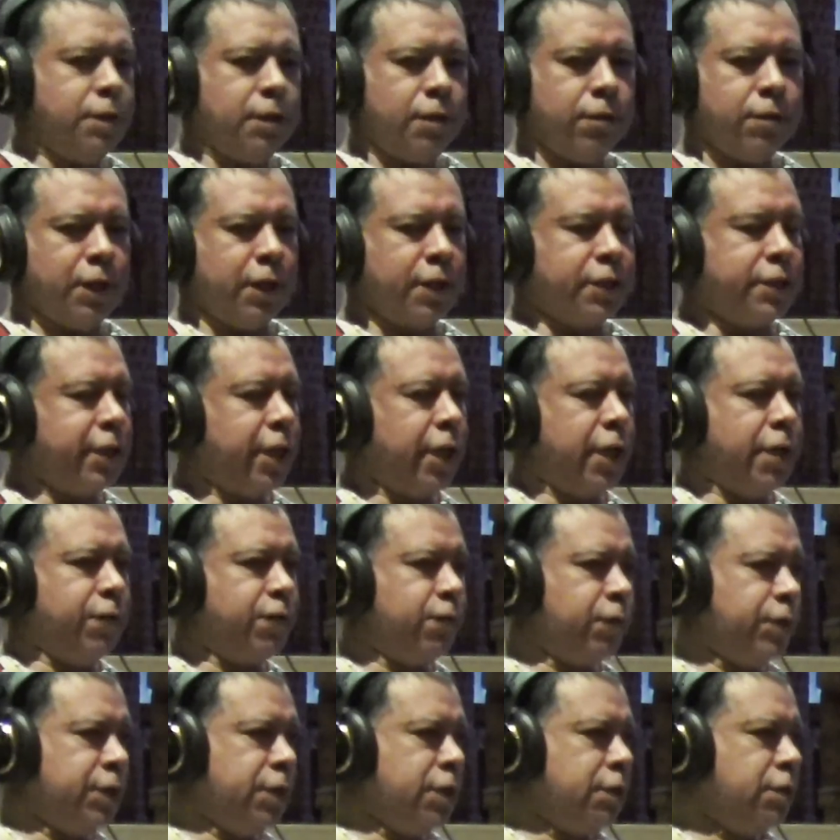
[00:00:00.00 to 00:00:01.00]
and they were like,
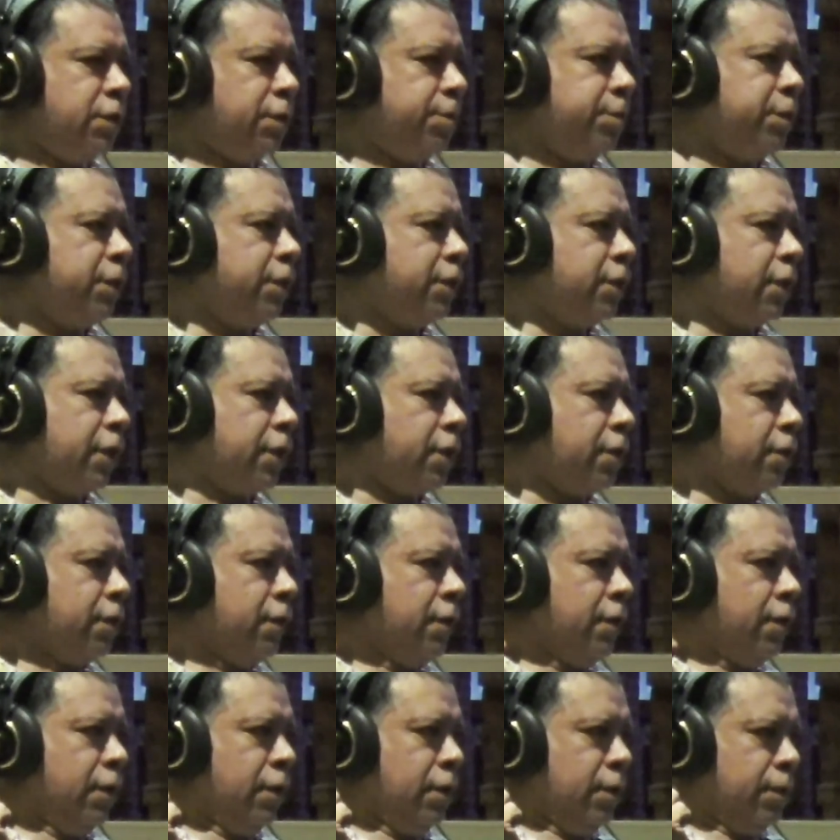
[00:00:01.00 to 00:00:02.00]
"Dave, we need somebody to like
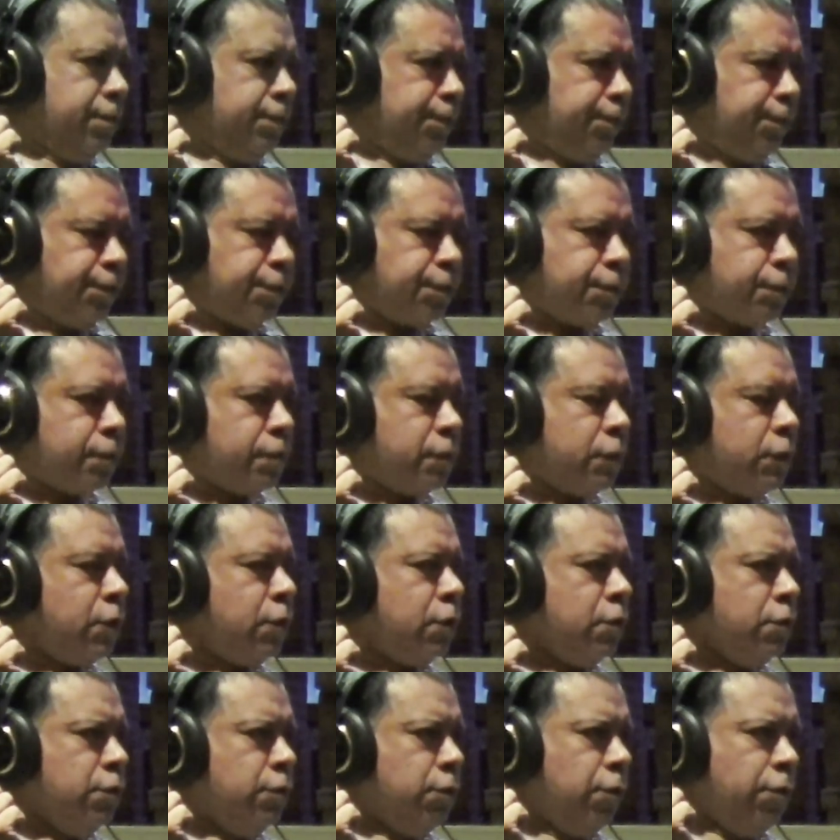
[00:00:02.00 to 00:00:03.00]

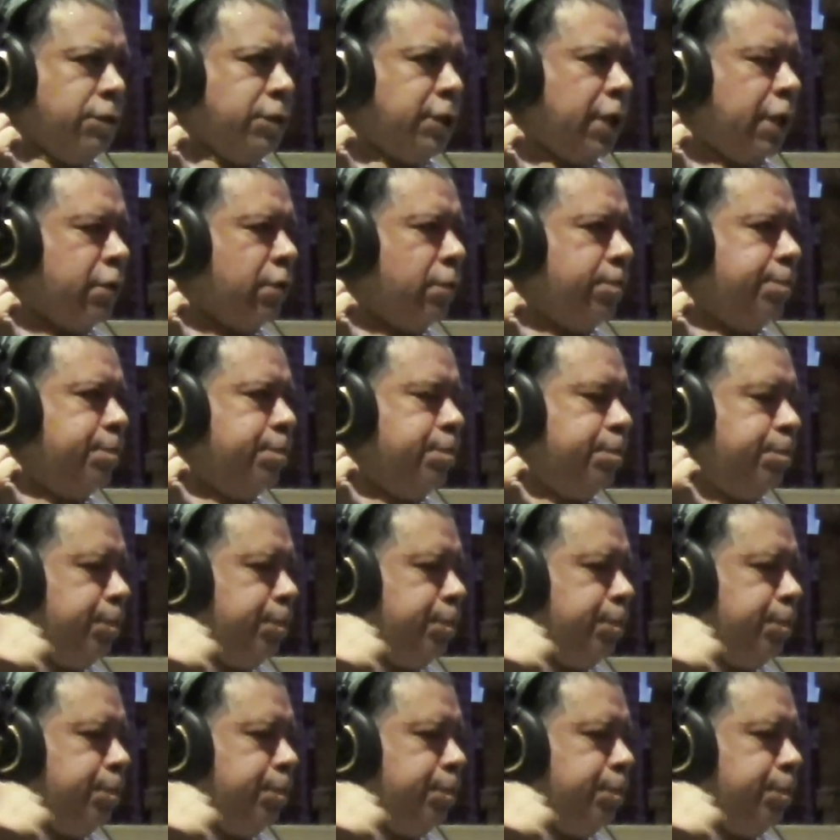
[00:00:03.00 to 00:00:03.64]
show us how to